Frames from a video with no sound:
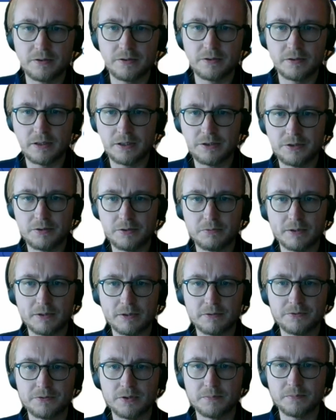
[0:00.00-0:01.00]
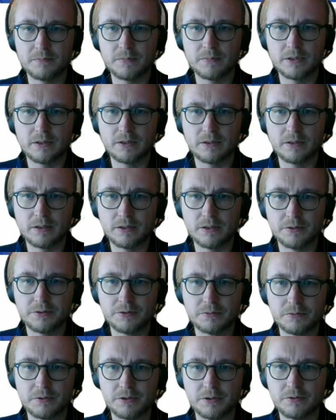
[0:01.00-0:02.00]
Uh, actually, one of them uh, I
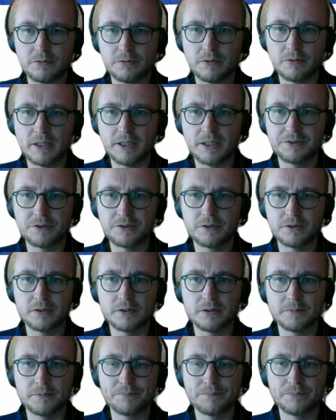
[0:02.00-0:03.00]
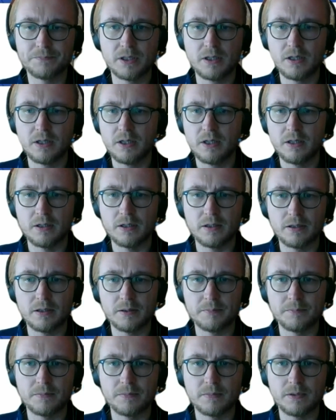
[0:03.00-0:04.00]
also wanted to ask. Um,
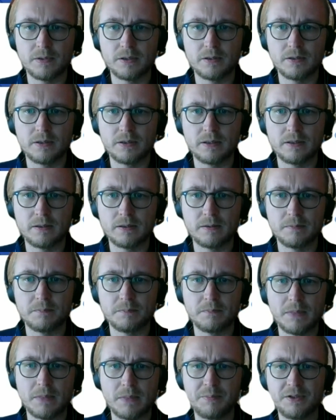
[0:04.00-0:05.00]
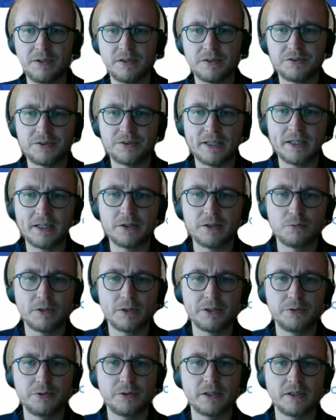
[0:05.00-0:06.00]
um, maybe the second
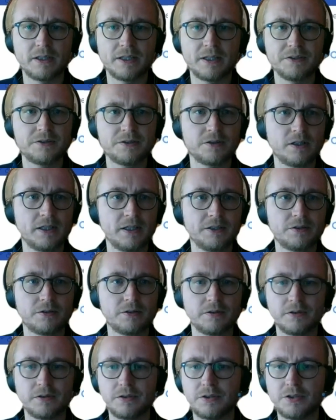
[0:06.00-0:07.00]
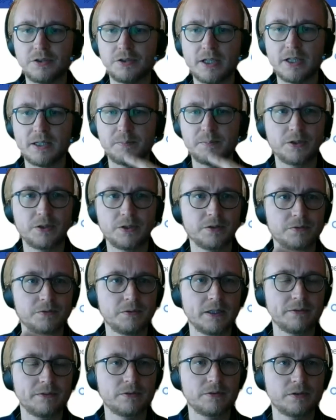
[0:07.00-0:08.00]
one you can answer later on in the chat because
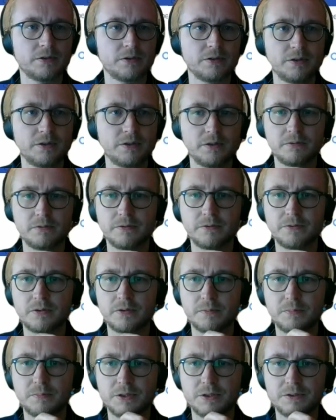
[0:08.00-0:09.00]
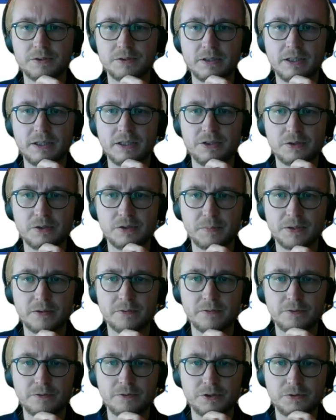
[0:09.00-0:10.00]
we have to continue with the presentations. But
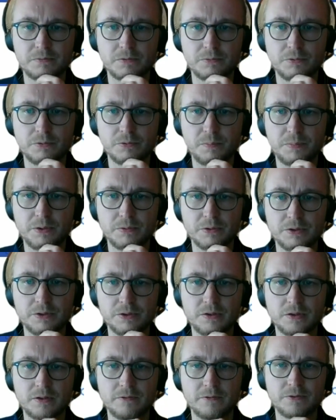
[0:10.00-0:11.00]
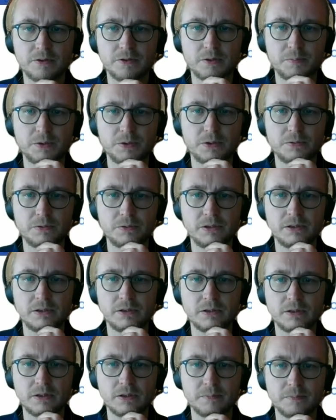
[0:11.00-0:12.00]
the first one would be what's the difference
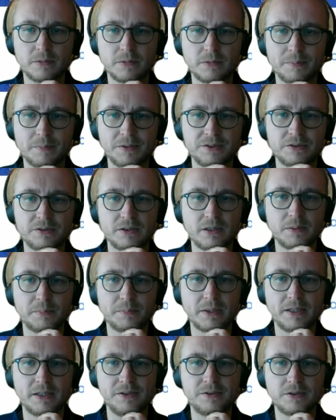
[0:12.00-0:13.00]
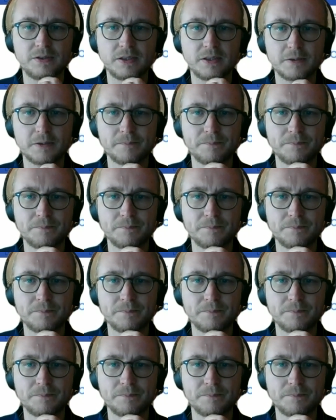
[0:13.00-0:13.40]
between um, GammaStar and Pulseq?